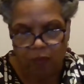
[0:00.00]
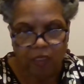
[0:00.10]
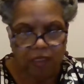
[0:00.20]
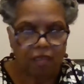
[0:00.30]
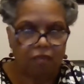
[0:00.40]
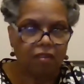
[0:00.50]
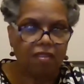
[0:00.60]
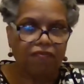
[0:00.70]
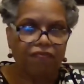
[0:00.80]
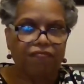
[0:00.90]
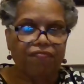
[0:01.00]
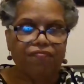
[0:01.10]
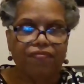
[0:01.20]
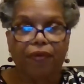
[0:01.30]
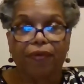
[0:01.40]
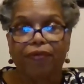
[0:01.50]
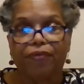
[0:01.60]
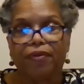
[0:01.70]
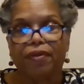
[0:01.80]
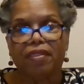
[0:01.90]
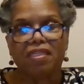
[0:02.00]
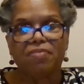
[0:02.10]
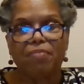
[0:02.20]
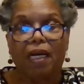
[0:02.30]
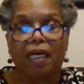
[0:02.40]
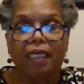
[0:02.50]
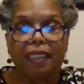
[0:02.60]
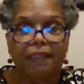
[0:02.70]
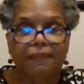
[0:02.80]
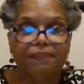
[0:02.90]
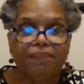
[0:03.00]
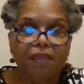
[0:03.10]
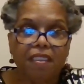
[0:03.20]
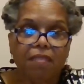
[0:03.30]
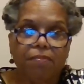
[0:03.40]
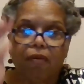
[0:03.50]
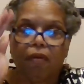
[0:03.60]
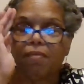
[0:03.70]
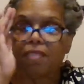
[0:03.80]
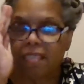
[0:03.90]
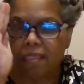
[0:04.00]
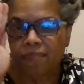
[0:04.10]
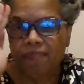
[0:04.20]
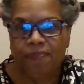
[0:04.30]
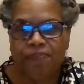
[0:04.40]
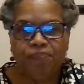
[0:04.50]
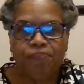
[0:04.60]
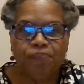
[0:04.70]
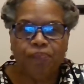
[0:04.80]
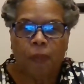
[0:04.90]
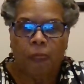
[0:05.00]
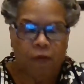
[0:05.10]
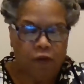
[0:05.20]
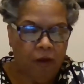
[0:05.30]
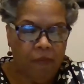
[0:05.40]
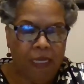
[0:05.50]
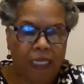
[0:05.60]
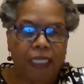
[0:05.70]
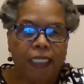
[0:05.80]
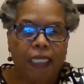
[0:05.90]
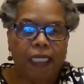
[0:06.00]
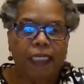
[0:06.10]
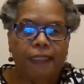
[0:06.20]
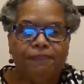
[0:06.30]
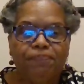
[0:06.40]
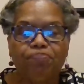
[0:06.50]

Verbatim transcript: Wednesday was Thursday. Just behind, missed appointments, and so I'm behind again.